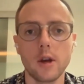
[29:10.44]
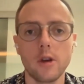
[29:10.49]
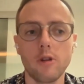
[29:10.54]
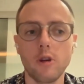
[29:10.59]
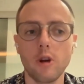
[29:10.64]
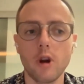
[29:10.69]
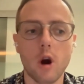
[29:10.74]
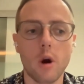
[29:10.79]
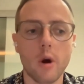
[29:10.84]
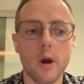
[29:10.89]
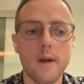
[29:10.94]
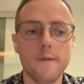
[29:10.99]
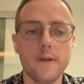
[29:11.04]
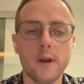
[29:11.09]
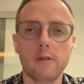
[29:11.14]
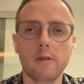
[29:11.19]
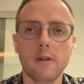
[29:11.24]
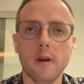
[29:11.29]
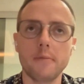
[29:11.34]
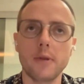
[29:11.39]
If
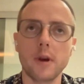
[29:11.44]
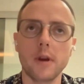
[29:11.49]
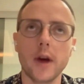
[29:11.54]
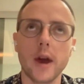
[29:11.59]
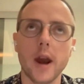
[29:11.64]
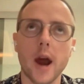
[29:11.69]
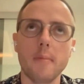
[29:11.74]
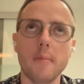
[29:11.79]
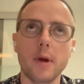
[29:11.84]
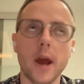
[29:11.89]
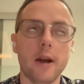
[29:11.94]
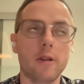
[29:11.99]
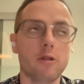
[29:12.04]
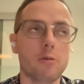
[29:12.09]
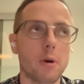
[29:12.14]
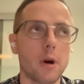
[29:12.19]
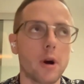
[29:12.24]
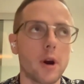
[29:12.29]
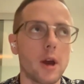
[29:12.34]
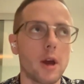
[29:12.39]
it's something that I'm an
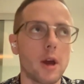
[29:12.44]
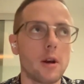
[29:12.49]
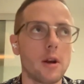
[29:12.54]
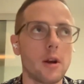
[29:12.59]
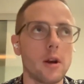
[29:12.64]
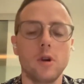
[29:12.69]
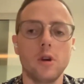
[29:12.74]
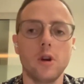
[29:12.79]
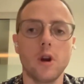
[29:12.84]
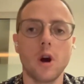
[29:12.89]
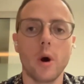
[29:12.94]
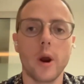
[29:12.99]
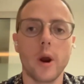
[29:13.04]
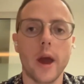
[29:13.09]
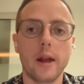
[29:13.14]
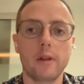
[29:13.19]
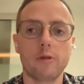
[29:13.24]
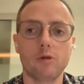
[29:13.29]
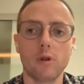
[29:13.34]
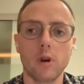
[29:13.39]
expert in, and
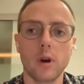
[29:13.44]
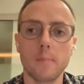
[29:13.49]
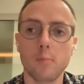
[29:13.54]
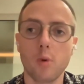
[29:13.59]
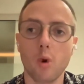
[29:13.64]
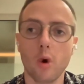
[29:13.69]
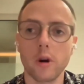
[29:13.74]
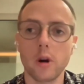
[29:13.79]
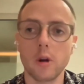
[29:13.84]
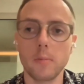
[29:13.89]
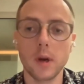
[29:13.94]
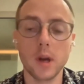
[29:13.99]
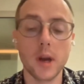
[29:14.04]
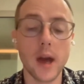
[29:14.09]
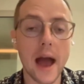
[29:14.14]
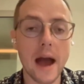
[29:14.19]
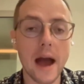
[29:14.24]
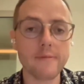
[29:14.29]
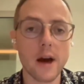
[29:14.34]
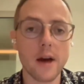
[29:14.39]
it's really important to me to
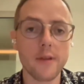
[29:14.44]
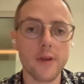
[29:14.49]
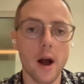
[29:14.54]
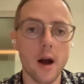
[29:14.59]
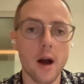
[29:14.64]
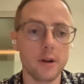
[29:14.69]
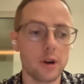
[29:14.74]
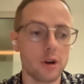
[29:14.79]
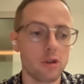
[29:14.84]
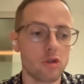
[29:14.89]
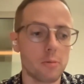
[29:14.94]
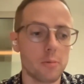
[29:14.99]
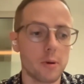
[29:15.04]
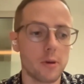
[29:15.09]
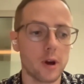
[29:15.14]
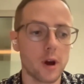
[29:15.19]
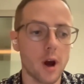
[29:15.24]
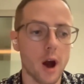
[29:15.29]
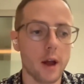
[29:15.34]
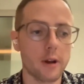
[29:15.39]
have that thought leadership in
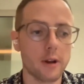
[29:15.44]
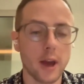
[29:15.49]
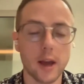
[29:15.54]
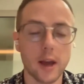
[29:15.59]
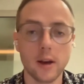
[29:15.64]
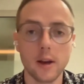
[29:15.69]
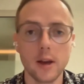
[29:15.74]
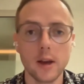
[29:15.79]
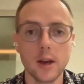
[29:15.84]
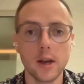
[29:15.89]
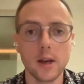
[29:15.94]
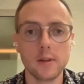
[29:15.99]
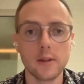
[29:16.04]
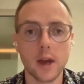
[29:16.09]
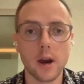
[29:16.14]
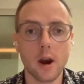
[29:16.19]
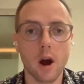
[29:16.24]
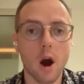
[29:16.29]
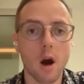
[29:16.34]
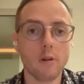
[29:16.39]
the content,
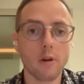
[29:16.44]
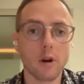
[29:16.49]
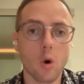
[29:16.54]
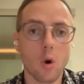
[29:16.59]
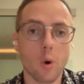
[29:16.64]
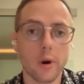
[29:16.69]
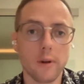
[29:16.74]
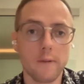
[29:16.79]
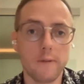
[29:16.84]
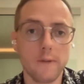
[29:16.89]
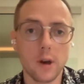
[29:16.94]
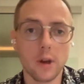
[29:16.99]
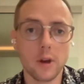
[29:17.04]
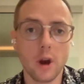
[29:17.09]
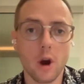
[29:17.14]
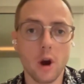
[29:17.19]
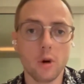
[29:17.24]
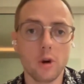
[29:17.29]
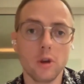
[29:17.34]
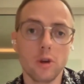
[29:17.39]
then I'll record a
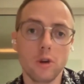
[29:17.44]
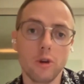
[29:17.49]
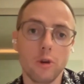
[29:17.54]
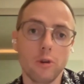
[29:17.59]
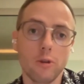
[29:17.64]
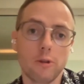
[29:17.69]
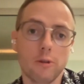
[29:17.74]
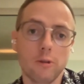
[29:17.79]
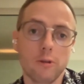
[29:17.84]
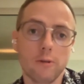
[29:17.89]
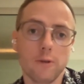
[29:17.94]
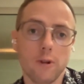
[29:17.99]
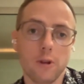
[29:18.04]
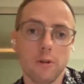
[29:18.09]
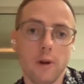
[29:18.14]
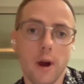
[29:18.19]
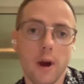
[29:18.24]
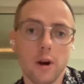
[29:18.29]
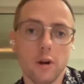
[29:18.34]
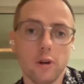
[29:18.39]
video to use for the
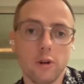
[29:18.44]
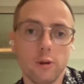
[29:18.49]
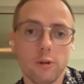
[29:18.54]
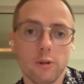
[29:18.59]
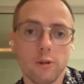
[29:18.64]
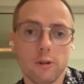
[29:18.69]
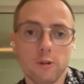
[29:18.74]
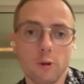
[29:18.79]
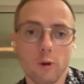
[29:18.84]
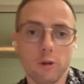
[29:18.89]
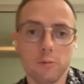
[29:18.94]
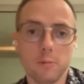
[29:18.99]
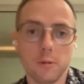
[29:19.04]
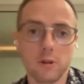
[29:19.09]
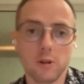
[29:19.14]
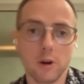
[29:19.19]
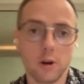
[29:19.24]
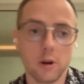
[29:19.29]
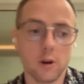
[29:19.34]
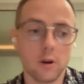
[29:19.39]
writer to use as source
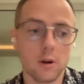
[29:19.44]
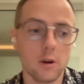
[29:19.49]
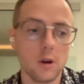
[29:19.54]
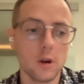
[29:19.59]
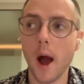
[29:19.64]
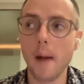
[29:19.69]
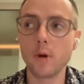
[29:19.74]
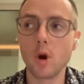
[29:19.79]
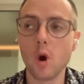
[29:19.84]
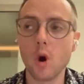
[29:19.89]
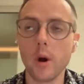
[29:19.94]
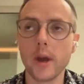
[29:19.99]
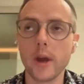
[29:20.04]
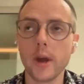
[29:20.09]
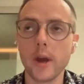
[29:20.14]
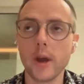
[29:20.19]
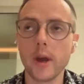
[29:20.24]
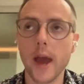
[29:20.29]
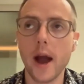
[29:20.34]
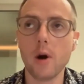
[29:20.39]
material. I'm
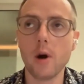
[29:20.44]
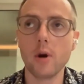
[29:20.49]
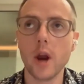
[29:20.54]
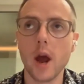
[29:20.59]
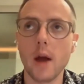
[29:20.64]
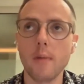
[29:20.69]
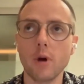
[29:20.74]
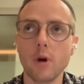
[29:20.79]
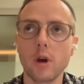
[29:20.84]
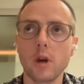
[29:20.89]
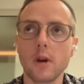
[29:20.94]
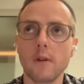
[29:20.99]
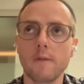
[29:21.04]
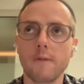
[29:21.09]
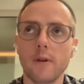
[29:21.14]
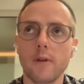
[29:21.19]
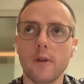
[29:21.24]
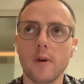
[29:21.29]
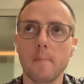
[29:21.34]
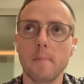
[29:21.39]
going out and I'm looking
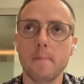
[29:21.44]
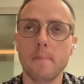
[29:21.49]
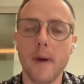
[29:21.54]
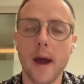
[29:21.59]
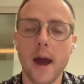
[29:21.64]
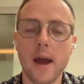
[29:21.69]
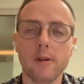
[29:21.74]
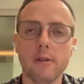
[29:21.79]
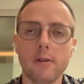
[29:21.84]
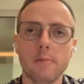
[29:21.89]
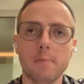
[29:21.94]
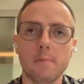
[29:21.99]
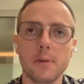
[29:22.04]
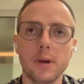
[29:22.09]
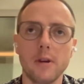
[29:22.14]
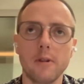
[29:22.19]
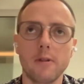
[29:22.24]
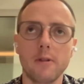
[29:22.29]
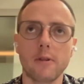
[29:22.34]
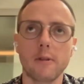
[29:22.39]
for the best
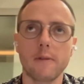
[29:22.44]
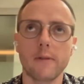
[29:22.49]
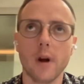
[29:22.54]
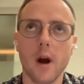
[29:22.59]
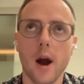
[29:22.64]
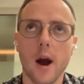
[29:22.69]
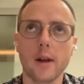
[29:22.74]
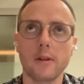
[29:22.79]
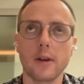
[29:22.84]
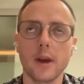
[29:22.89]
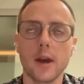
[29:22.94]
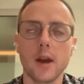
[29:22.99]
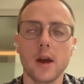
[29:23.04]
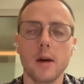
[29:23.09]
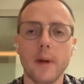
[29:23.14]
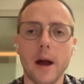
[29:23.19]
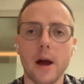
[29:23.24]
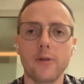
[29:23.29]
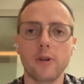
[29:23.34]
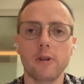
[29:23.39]
pieces of content
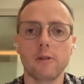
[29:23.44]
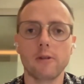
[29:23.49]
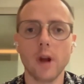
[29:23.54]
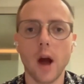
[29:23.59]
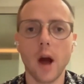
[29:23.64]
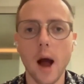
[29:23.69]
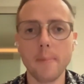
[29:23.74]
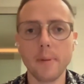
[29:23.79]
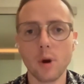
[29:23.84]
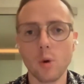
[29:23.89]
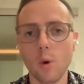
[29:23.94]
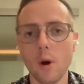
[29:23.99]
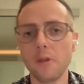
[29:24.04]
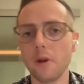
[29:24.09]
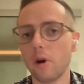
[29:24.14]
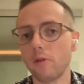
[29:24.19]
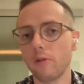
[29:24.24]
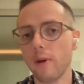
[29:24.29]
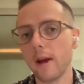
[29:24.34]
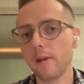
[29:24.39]
about this topic,
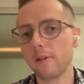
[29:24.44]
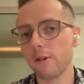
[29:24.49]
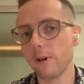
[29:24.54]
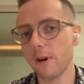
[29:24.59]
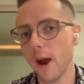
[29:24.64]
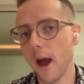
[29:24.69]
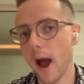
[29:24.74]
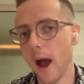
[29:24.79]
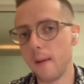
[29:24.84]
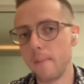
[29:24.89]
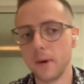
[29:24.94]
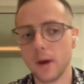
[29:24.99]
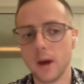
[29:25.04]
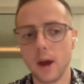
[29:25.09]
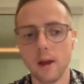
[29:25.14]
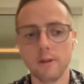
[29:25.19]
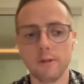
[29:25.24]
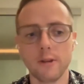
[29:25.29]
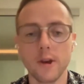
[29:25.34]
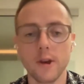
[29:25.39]
whether it ranks or not,
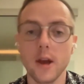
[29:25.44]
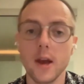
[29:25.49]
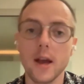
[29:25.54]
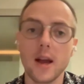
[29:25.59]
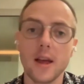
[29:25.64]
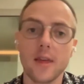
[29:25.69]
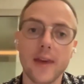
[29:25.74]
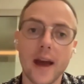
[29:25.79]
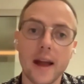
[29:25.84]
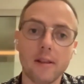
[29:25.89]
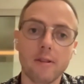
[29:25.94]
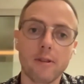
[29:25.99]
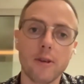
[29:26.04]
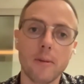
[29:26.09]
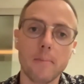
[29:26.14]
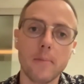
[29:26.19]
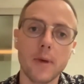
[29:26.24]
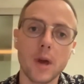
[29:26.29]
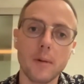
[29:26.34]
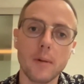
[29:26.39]
because that's the
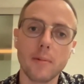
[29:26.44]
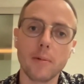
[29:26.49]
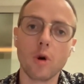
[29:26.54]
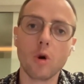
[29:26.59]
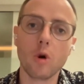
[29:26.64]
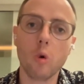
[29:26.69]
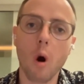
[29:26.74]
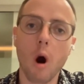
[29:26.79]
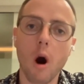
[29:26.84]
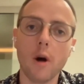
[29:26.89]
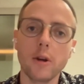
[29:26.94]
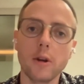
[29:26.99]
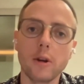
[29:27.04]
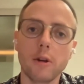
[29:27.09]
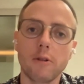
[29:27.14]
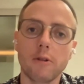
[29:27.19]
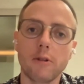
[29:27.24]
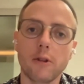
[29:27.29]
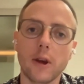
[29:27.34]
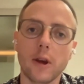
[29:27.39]
minimum quality
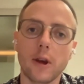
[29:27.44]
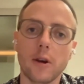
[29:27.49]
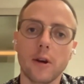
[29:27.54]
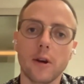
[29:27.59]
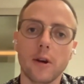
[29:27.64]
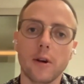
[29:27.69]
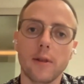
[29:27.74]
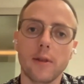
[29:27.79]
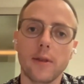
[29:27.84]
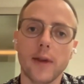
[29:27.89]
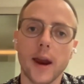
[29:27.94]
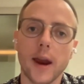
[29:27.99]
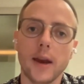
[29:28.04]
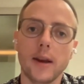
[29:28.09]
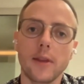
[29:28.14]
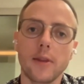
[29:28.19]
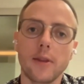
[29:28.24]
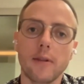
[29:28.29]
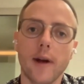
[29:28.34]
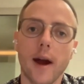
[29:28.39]
standard that I
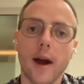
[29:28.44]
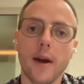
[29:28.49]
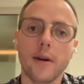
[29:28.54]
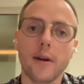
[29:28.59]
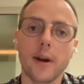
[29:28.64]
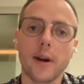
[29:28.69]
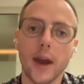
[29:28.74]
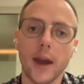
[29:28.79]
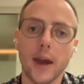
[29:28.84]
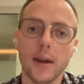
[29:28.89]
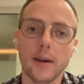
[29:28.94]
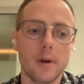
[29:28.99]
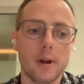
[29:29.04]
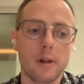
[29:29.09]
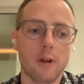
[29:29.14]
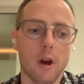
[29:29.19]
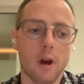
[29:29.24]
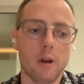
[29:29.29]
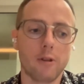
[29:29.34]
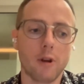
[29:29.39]
need the writer to hit.
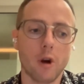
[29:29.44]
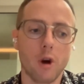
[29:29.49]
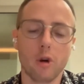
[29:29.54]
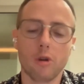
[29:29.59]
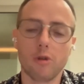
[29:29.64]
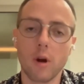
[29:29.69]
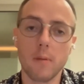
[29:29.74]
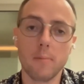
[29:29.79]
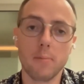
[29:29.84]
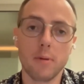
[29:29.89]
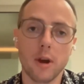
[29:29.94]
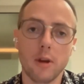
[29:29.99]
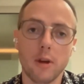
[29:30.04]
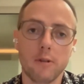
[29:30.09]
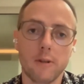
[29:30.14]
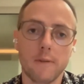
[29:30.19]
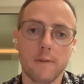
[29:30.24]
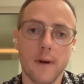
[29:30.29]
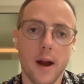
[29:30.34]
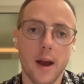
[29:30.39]
It's also a great
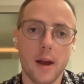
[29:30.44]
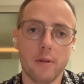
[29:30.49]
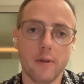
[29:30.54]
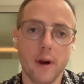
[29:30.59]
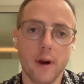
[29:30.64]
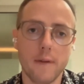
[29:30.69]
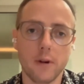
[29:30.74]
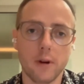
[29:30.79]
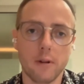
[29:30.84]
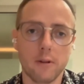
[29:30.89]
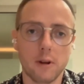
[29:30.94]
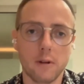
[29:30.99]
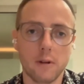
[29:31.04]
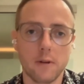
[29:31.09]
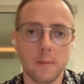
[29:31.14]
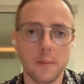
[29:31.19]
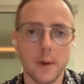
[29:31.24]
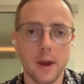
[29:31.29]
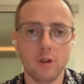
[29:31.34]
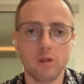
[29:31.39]
place to find reference
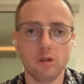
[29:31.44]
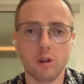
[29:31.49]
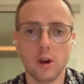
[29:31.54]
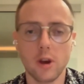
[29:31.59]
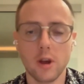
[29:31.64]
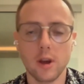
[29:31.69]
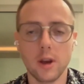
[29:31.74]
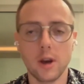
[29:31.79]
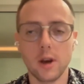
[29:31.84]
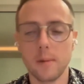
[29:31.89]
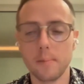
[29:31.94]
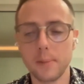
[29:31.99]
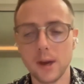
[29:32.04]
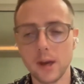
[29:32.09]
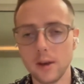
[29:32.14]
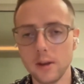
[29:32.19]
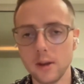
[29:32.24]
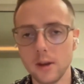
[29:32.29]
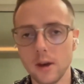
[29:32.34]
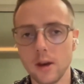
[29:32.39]
information and
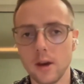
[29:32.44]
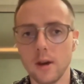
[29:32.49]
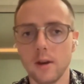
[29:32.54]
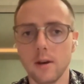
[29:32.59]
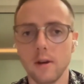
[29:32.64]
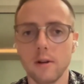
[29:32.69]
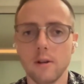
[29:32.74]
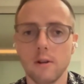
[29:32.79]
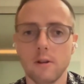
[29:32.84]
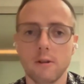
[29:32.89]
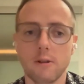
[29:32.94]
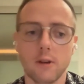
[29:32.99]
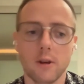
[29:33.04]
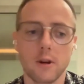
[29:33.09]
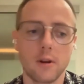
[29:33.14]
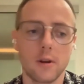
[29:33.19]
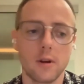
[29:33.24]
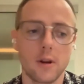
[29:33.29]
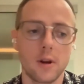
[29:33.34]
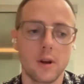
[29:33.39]
opinions
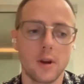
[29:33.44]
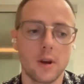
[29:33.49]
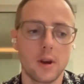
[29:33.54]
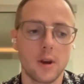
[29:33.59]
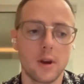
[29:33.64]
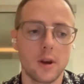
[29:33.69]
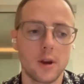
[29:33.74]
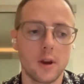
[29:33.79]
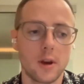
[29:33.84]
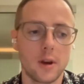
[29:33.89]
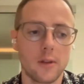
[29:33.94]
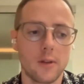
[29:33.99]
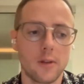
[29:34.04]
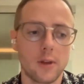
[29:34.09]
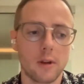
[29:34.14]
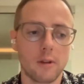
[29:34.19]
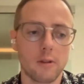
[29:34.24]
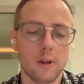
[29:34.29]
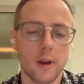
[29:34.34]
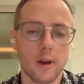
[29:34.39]
and
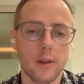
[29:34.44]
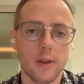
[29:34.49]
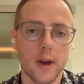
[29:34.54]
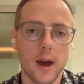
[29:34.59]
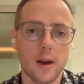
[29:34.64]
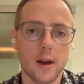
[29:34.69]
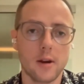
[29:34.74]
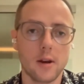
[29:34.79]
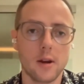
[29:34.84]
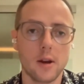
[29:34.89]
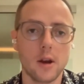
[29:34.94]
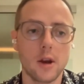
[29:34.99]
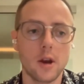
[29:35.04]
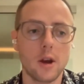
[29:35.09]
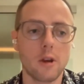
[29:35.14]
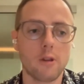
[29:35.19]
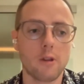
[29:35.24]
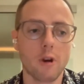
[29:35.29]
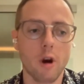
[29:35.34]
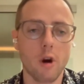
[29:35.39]
things like that.
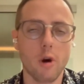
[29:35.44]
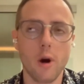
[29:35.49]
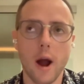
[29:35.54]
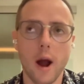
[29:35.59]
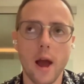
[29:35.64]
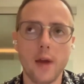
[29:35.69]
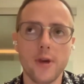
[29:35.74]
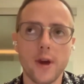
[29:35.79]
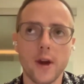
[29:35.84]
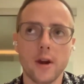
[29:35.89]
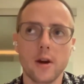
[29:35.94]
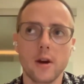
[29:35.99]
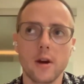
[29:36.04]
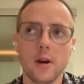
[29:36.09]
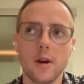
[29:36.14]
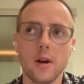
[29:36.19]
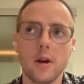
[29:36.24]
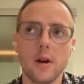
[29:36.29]
So I think